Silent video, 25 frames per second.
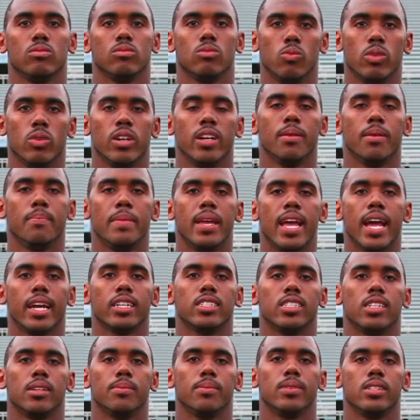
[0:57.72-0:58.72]
winning the MEAC
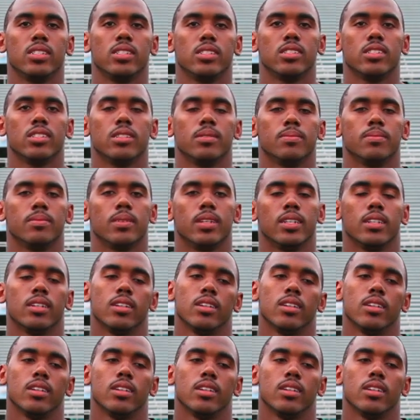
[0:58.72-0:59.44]
championship, and